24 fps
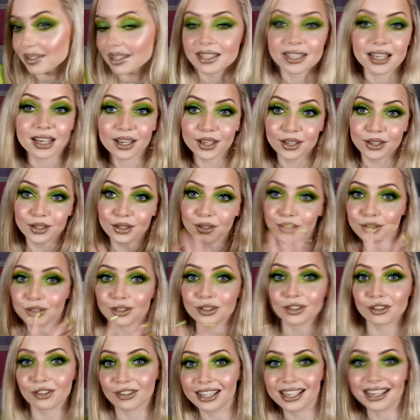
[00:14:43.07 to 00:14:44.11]
It's like a
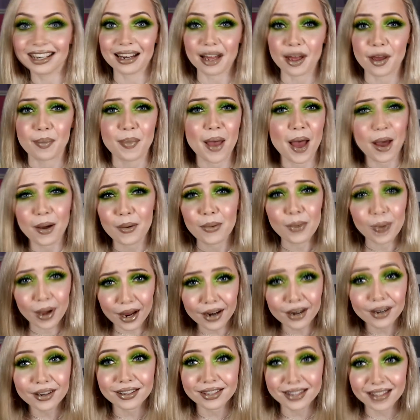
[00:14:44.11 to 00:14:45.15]
neutral green lip. How
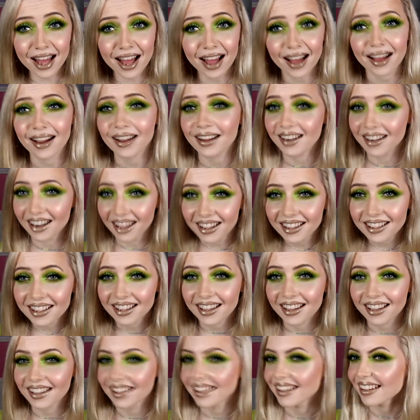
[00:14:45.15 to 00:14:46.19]
weird is that? I like
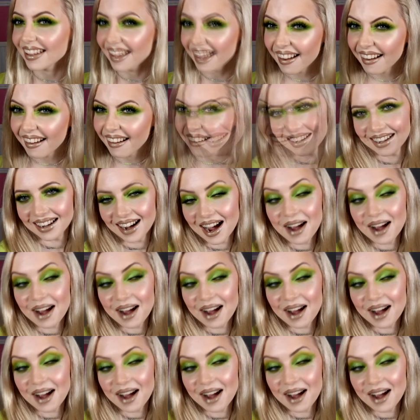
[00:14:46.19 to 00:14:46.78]
it. Yeah.